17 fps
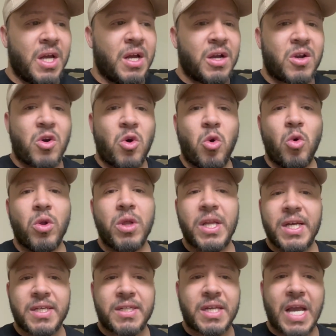
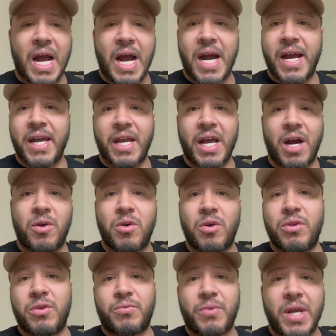coolest guy out
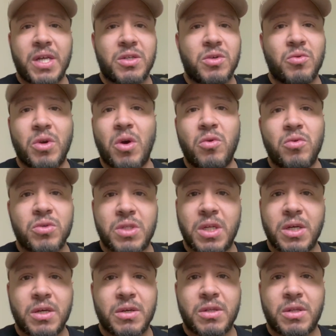on the range who knows
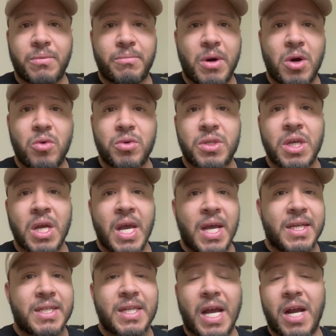the most.
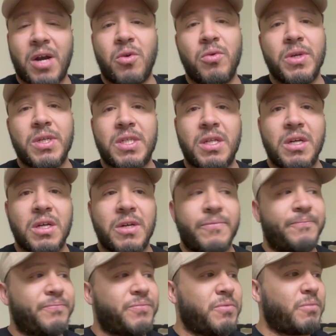It's not always
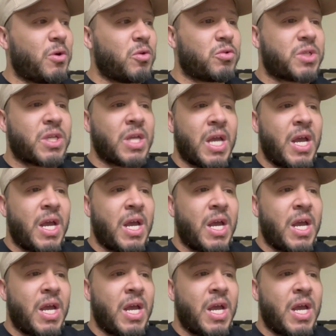the most,